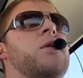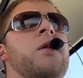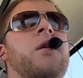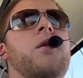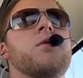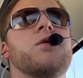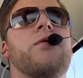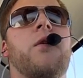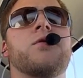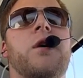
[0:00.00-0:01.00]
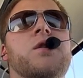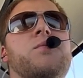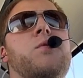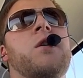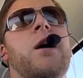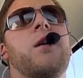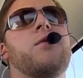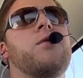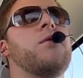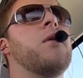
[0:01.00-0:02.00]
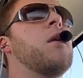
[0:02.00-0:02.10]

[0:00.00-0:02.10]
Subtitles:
scenarios as far as airspeed, attitude.